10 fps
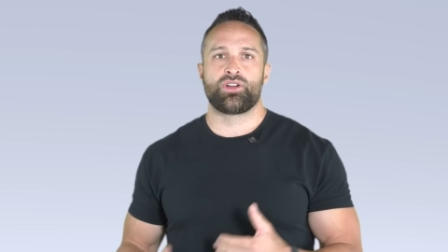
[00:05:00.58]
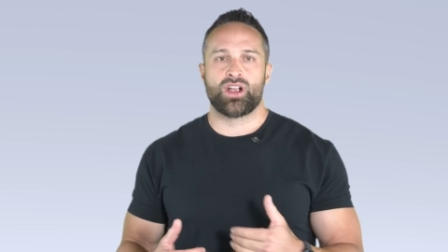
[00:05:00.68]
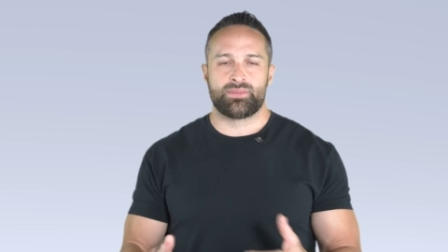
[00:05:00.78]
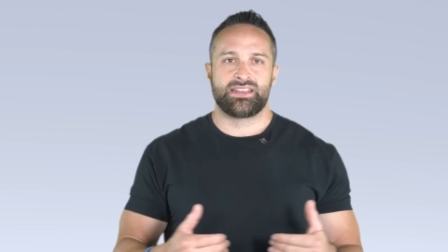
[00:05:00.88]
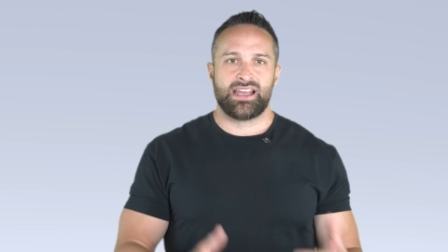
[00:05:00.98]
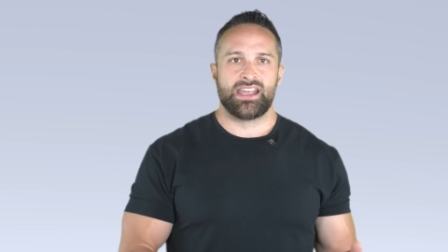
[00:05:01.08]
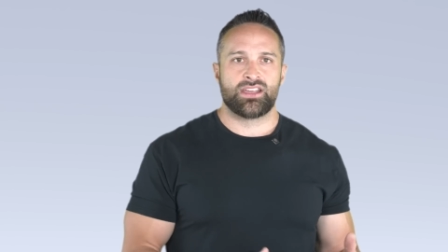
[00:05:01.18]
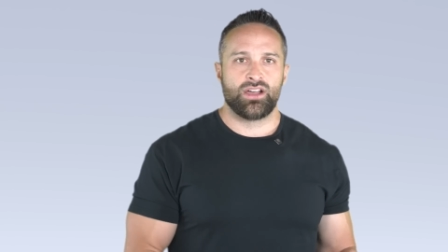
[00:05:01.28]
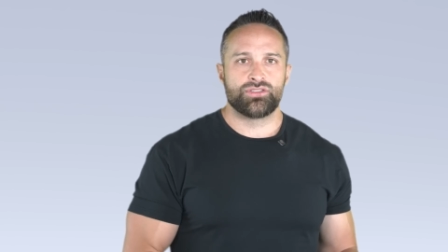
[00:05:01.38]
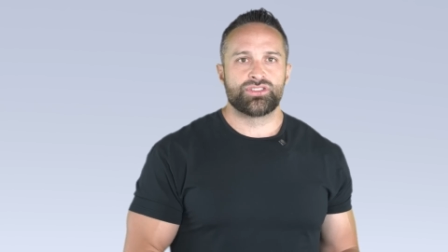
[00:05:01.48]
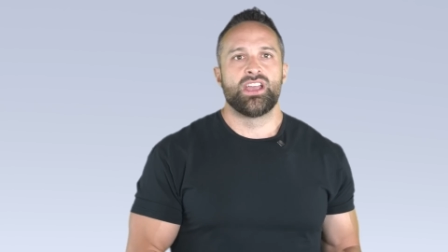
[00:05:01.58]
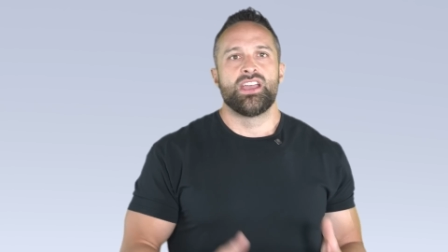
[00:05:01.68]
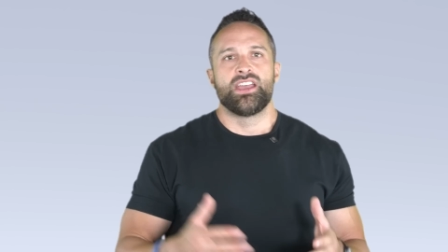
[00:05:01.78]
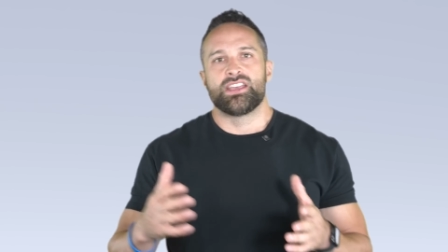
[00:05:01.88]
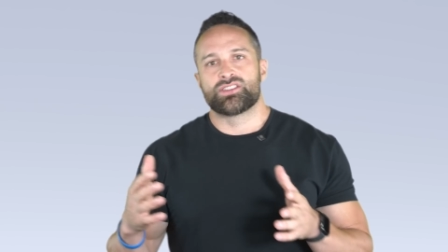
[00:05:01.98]
Carbon Diet Coach,
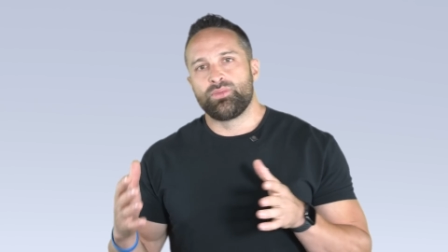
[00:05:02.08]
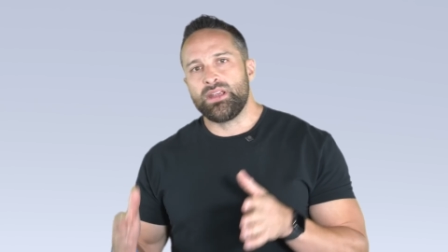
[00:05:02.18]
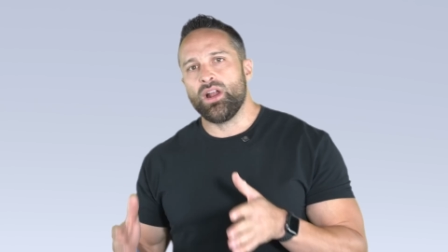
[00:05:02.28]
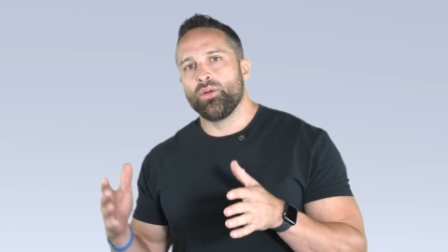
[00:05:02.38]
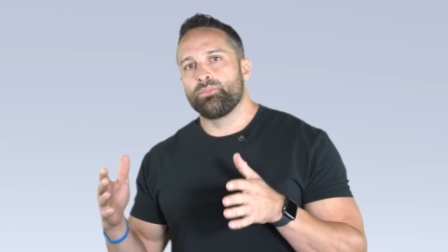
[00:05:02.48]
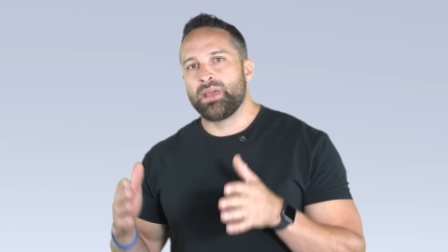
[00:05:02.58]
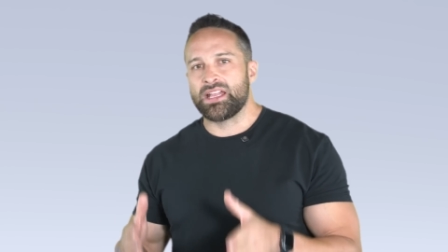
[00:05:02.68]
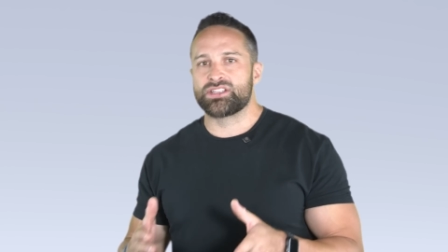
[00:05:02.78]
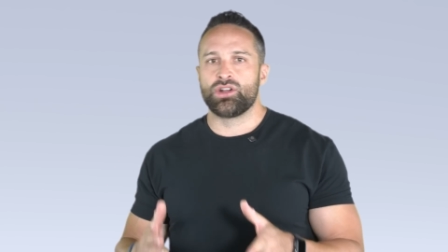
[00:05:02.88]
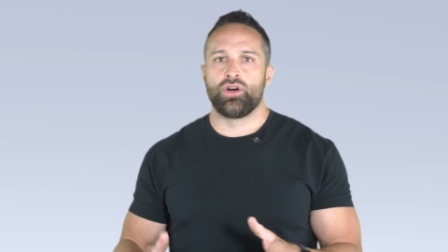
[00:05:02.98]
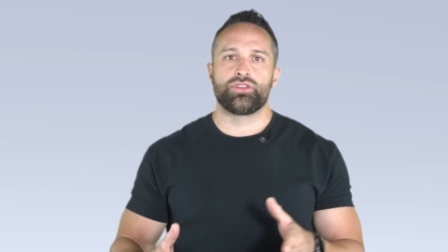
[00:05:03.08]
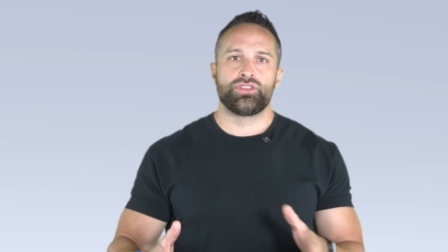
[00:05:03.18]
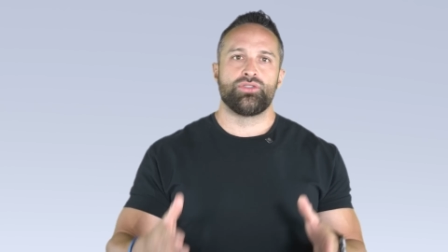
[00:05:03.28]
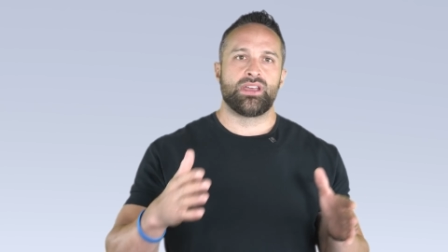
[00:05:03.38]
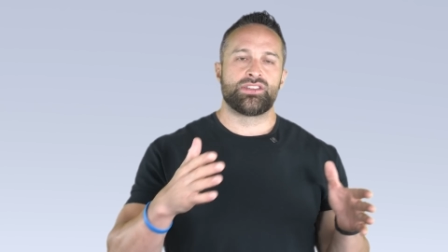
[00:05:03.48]
is we don't pigeonhole
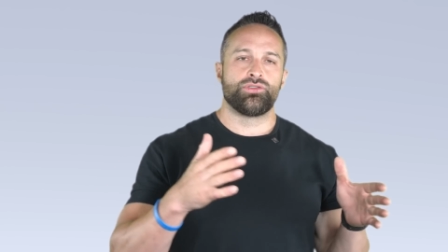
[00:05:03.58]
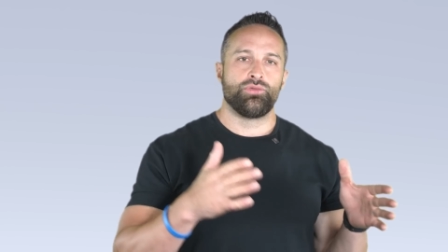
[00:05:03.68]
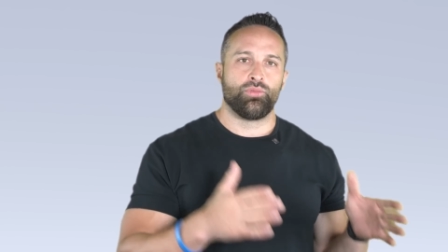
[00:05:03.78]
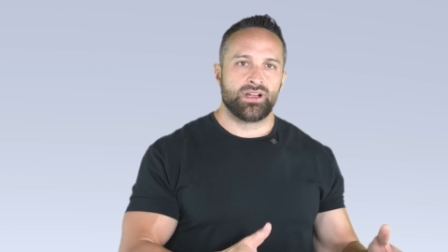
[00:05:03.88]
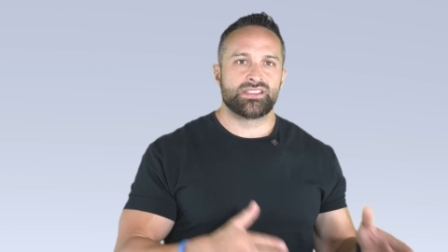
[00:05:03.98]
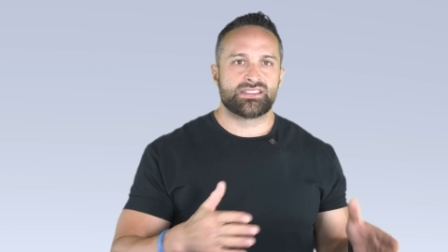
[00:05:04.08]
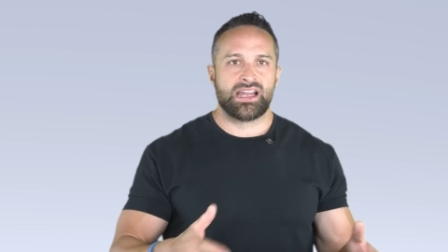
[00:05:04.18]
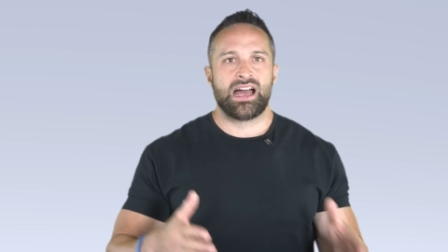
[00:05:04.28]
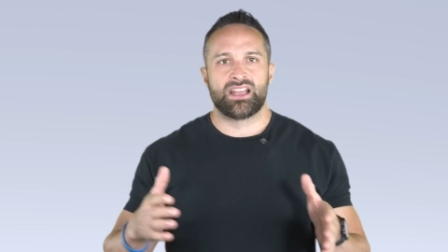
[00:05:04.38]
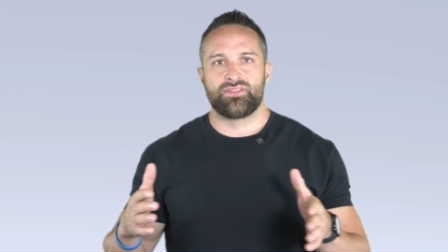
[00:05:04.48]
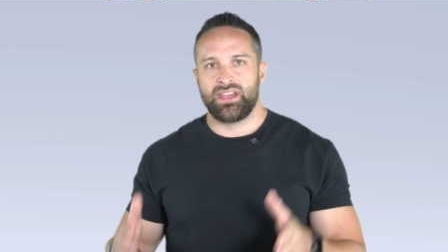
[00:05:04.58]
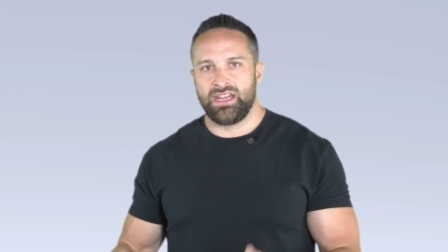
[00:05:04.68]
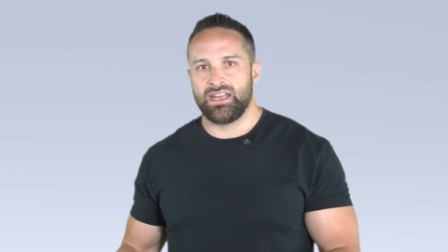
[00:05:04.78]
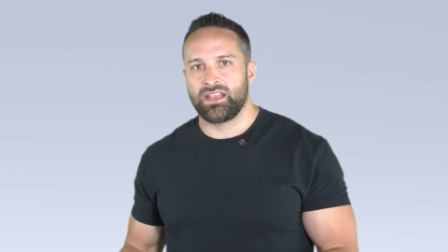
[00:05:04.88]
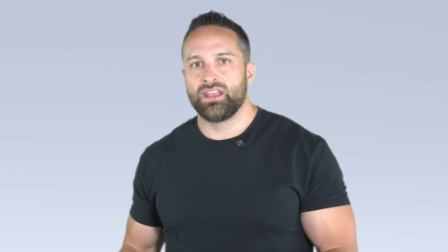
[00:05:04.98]
you into one style of
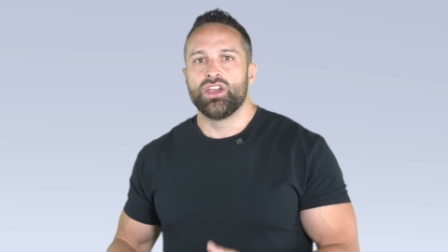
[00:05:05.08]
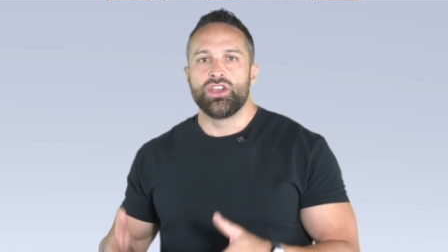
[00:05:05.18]
eating.